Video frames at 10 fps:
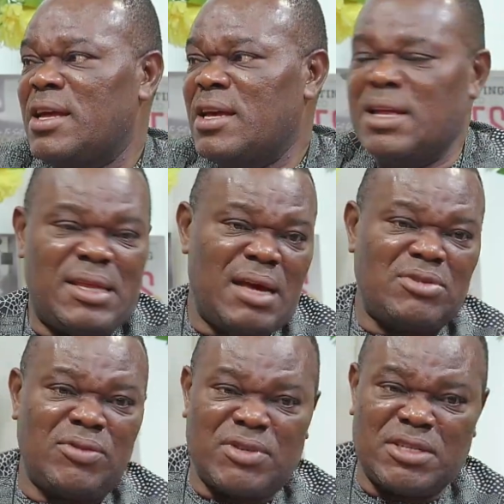in terms
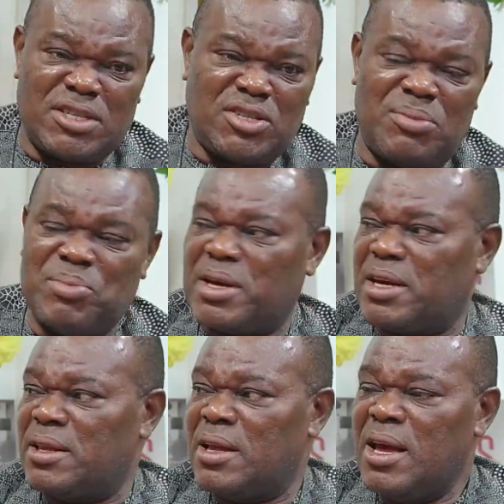of decision making.
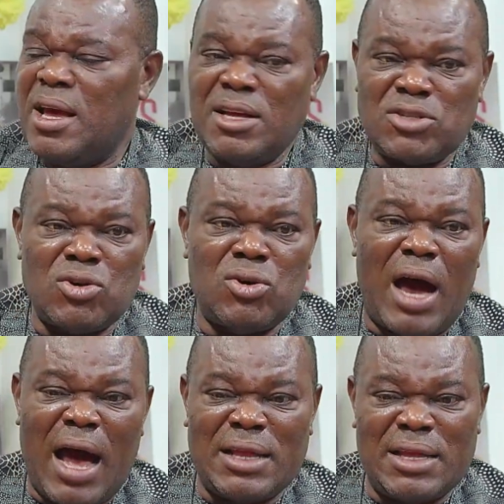So,
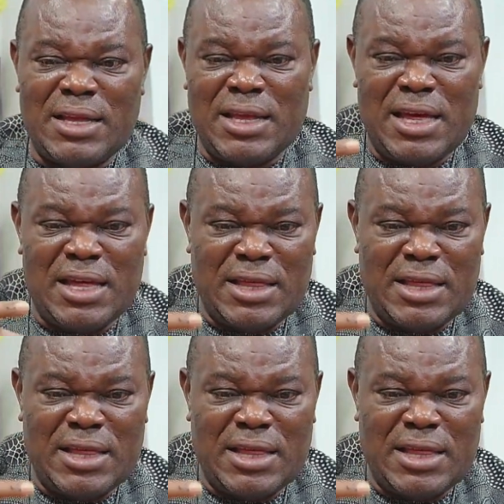and the